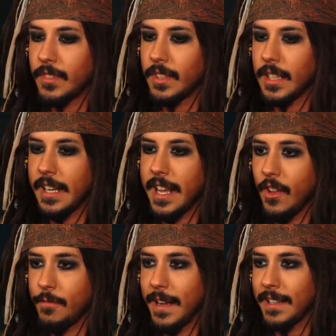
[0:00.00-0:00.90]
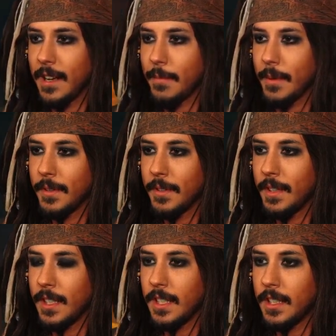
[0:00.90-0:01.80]
Get their health back up.
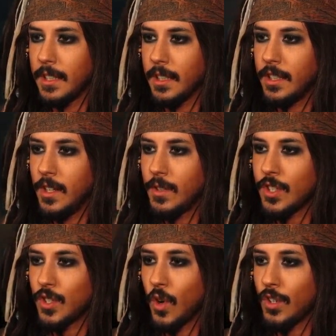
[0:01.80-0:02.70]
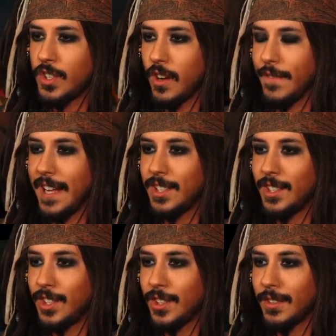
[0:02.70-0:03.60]
Use the sword to your
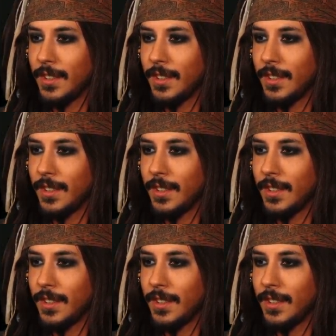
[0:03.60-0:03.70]
advantage.